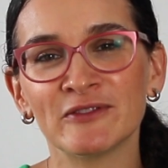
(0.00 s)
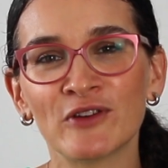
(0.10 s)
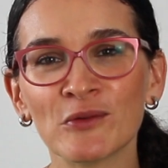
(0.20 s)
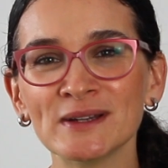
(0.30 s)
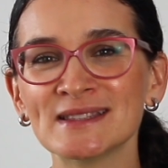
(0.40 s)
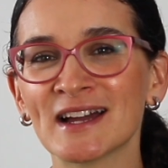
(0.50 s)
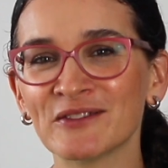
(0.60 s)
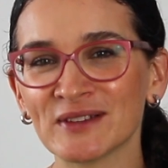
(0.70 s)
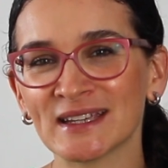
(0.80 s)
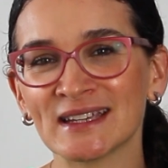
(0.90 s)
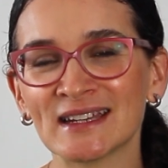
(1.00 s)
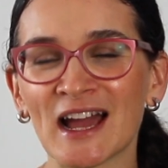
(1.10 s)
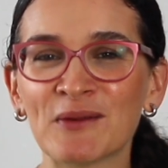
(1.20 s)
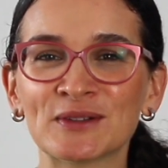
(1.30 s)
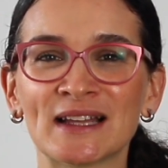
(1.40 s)
before we dive in,
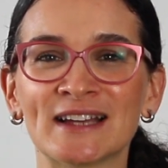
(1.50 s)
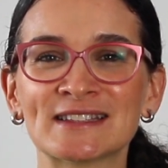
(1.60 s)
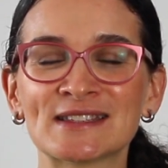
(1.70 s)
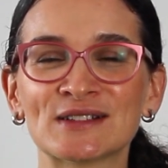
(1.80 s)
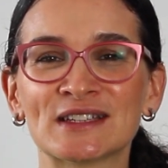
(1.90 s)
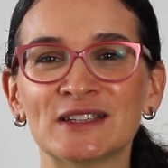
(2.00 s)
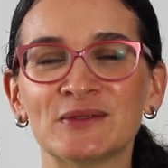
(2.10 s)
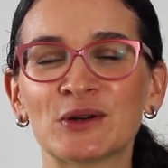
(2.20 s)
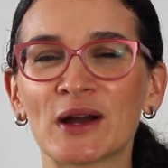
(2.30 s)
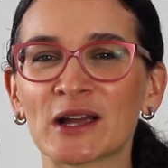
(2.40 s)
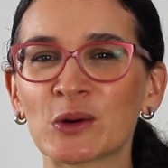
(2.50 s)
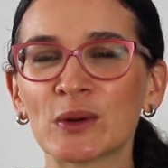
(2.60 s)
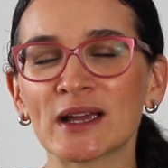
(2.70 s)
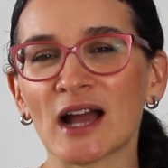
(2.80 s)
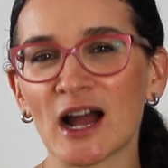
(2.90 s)
I would like to give you a
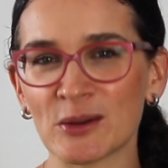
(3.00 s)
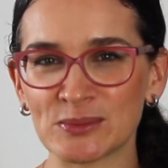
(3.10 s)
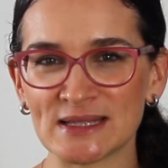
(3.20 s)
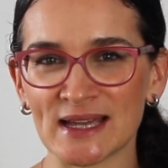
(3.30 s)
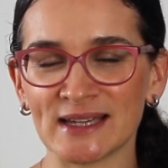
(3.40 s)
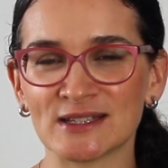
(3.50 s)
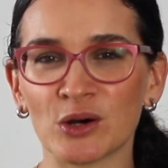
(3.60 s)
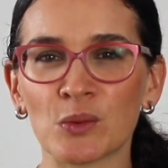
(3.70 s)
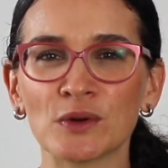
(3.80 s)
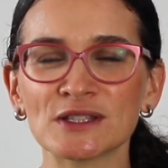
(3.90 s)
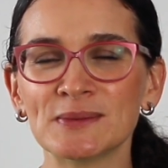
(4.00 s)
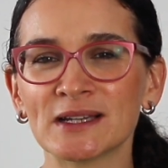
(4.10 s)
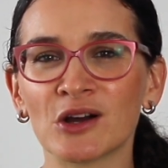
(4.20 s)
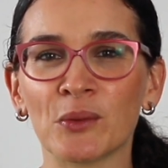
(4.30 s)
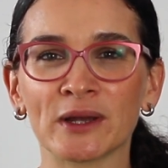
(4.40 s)
quick update on what's
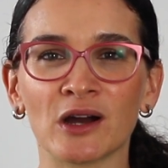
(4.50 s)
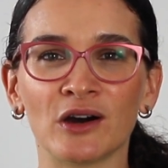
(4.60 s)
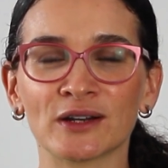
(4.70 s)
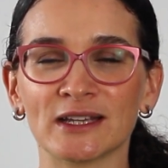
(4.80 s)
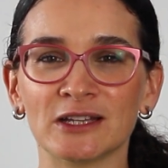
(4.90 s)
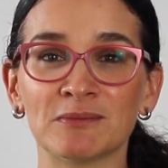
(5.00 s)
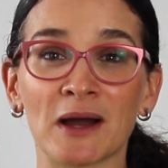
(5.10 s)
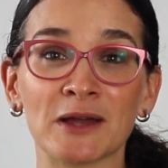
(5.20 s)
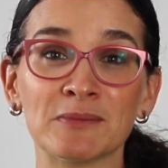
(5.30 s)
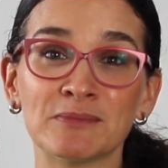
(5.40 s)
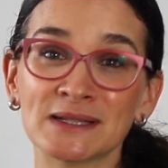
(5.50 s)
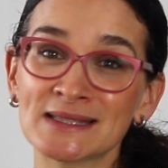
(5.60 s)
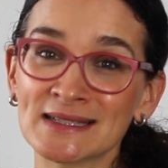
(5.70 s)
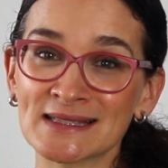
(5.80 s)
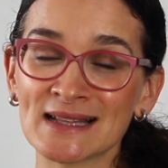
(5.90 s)
been going on in my
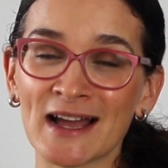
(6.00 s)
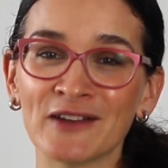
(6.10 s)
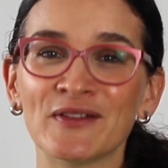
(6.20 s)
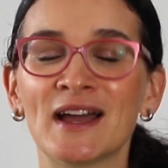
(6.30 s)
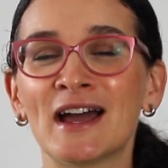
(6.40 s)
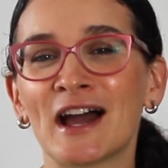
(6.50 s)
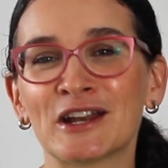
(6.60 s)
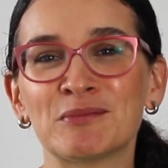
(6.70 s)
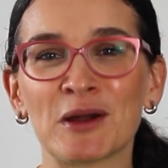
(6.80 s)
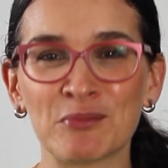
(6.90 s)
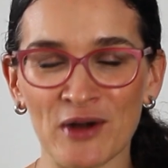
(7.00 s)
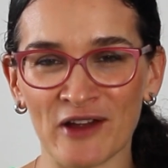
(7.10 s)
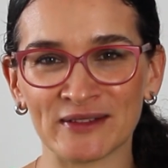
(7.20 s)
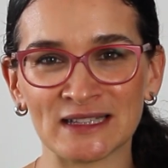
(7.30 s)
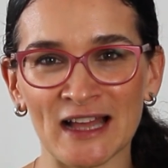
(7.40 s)
business life and in my
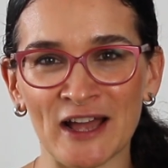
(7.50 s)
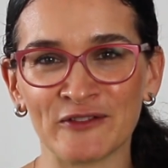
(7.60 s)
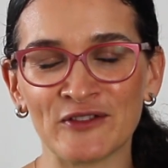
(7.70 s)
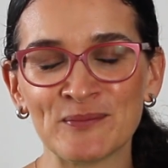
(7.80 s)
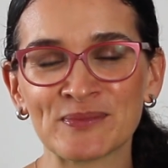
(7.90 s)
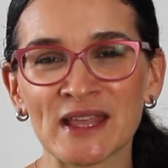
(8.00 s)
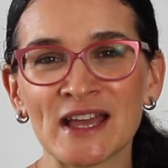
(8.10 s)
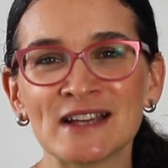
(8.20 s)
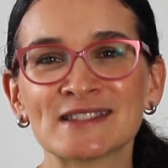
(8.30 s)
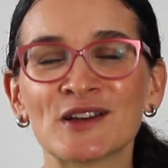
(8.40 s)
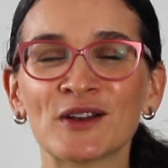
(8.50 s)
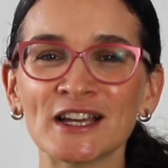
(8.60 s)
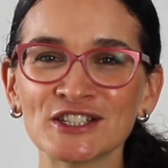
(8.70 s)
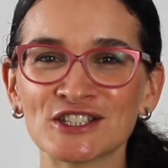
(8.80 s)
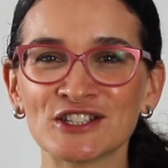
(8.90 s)
private life. So
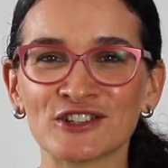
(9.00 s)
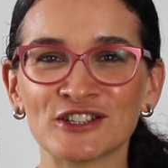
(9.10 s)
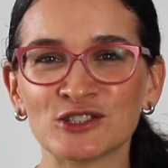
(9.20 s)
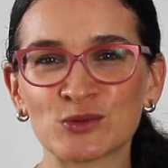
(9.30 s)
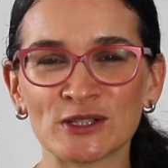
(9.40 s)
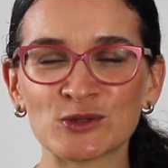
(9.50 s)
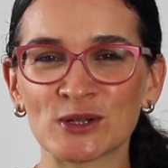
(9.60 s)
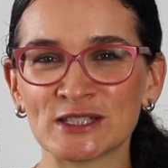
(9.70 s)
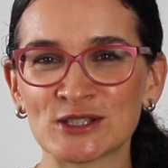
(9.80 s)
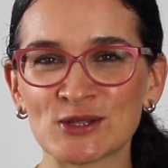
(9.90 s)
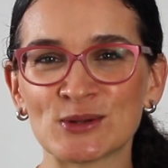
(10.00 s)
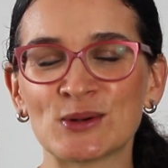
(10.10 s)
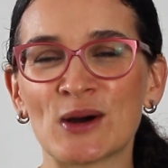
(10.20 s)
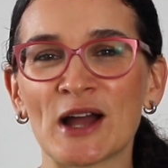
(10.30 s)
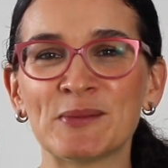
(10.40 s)
last year in
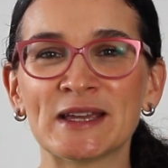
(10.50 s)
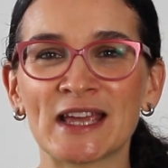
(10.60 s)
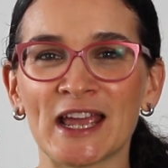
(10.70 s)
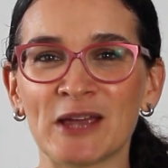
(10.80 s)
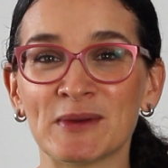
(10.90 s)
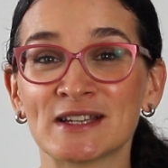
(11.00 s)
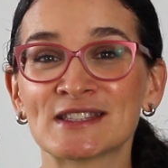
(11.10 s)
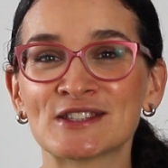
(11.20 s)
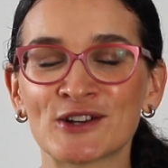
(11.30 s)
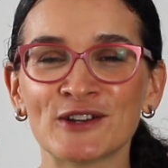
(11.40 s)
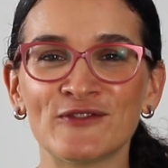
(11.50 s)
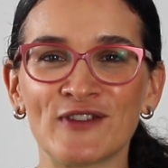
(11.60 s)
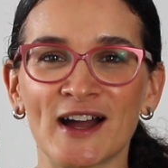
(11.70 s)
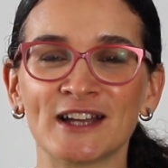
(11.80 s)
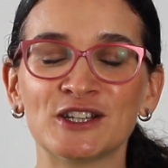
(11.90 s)
2022, I became a
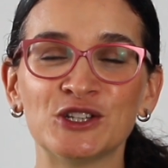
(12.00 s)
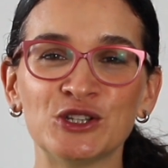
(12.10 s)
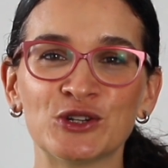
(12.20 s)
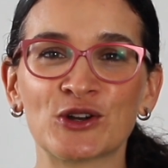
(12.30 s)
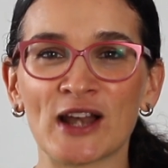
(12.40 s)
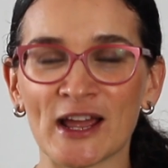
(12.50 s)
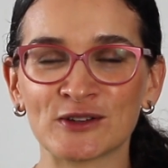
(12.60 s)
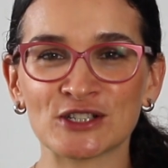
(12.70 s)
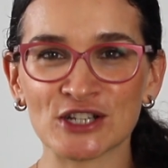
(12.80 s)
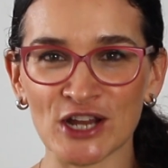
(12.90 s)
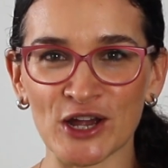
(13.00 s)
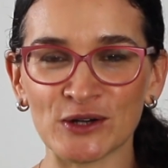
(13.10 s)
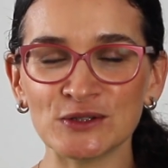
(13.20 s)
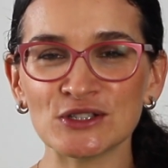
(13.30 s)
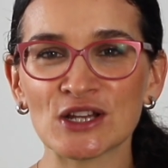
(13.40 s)
certified neurolanguage
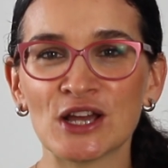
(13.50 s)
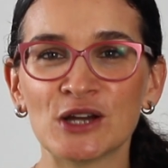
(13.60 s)
coach,